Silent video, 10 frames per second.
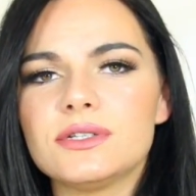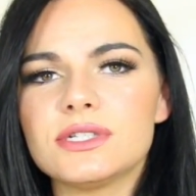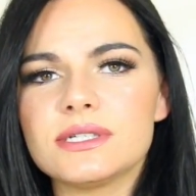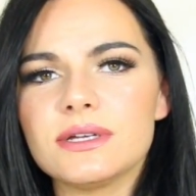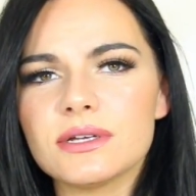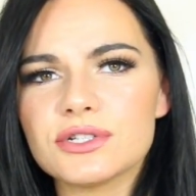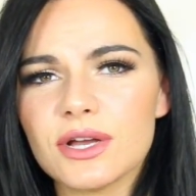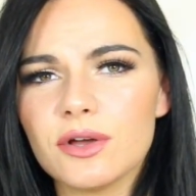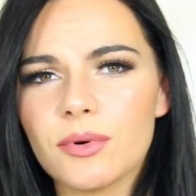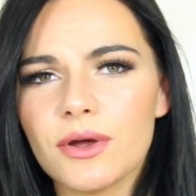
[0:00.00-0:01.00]
just so you can
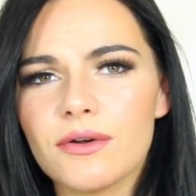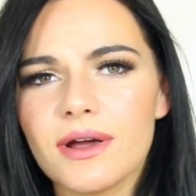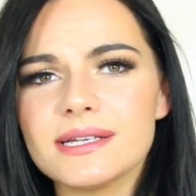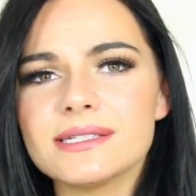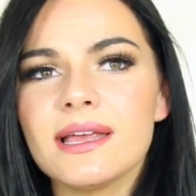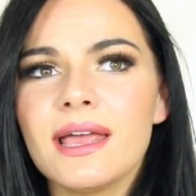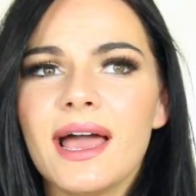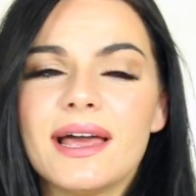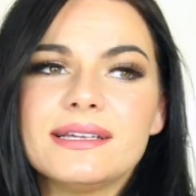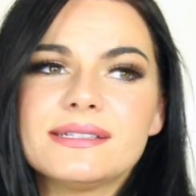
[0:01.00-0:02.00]
track your progress.
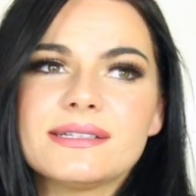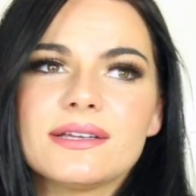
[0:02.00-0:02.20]
And